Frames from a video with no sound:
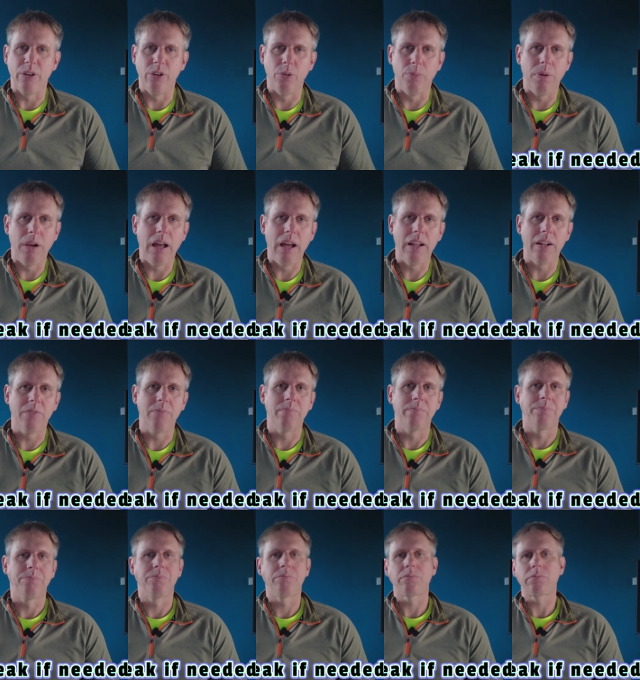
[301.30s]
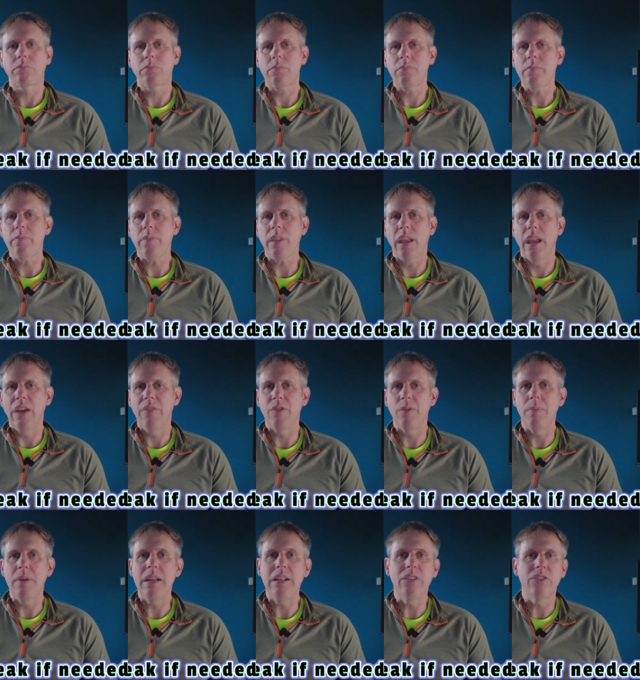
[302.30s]
it in your plan. If
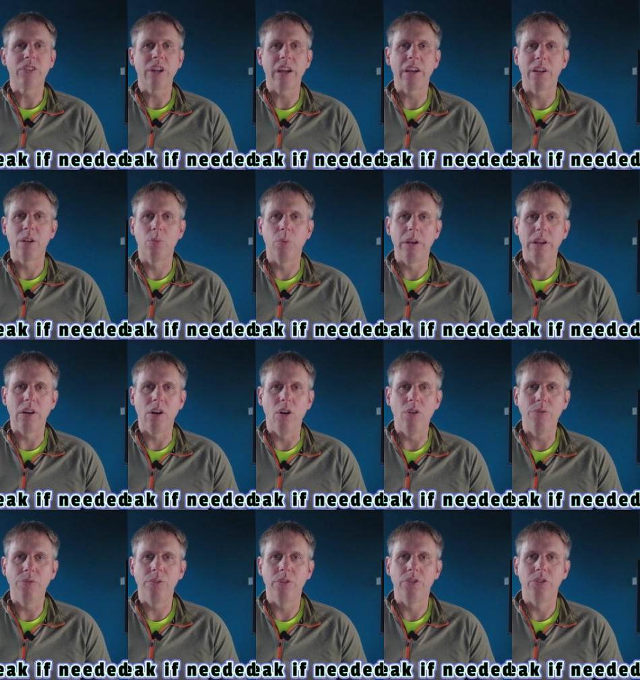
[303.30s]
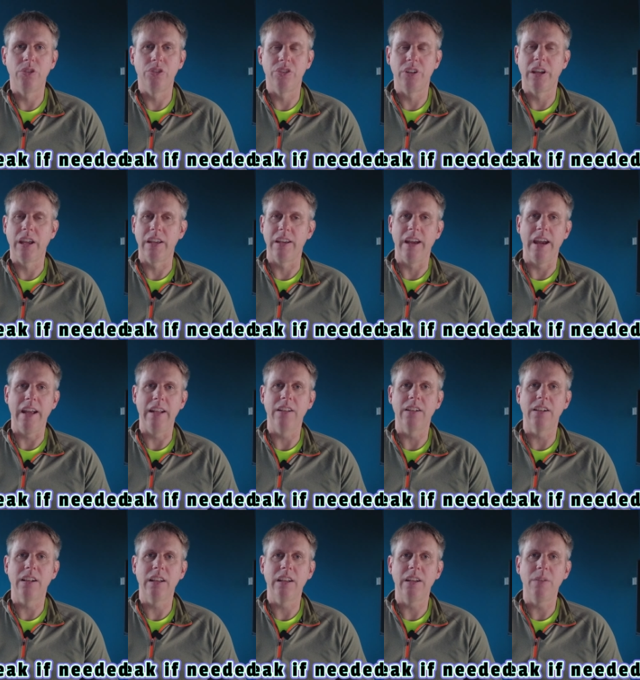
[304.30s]
it means taking a week off just to get your
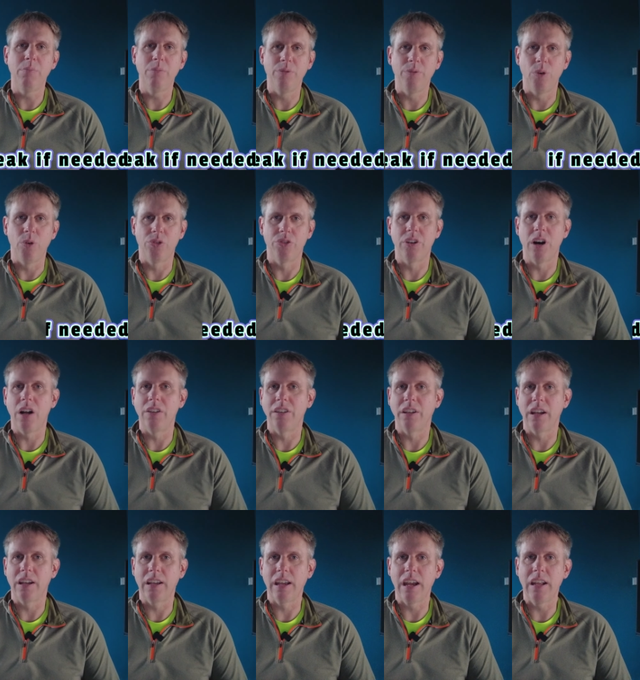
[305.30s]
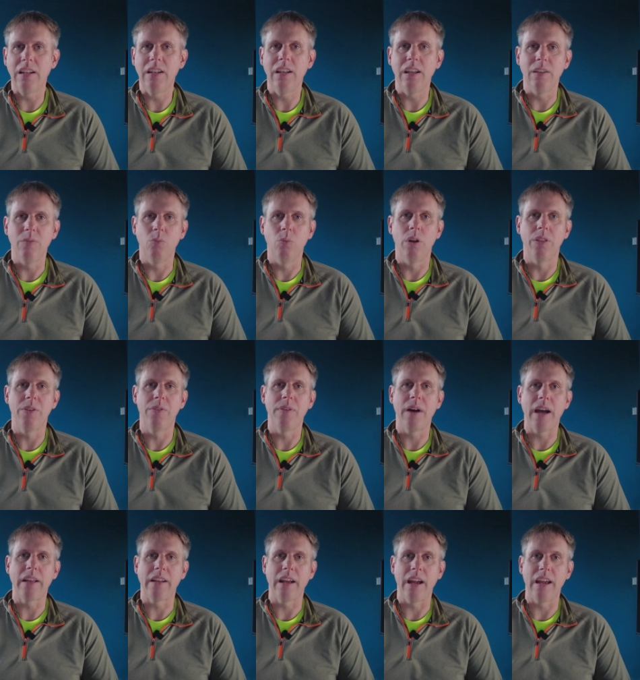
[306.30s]
head clear before starting again, whether you've
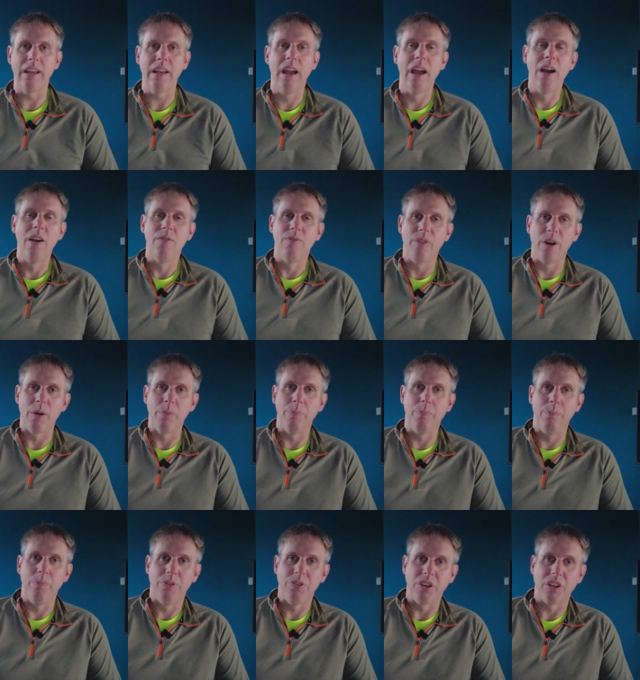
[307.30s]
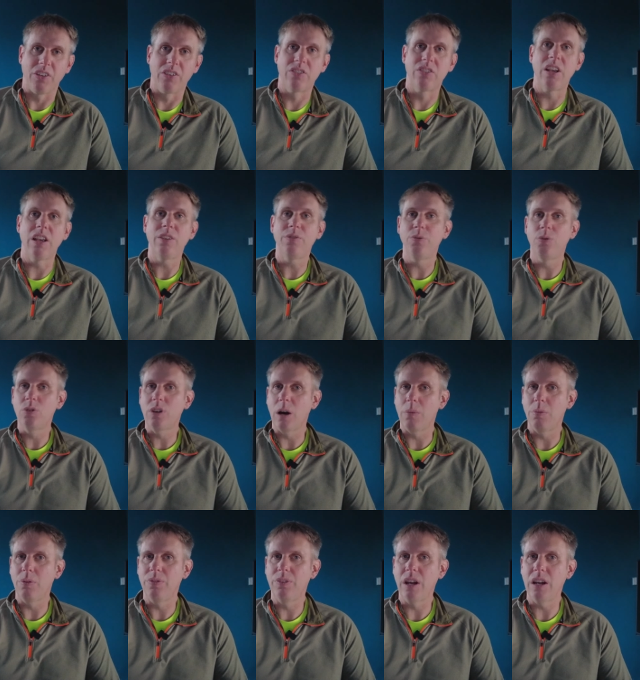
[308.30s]
had a very successful
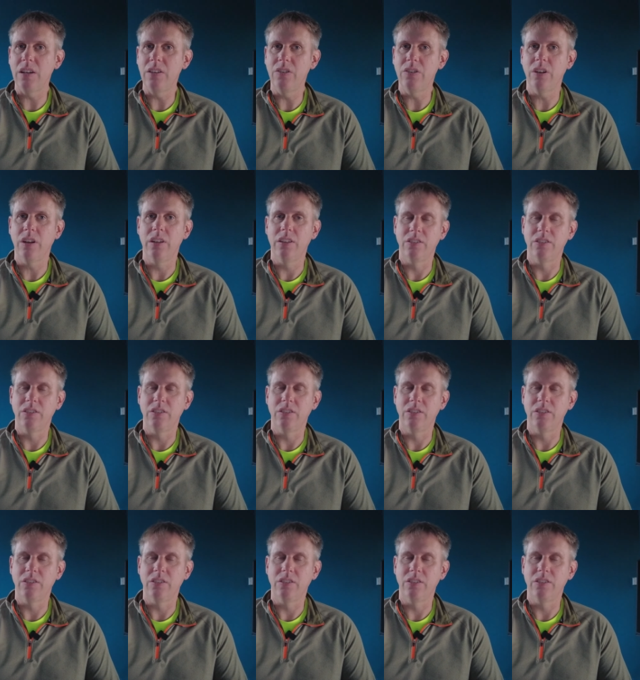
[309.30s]
couple of days,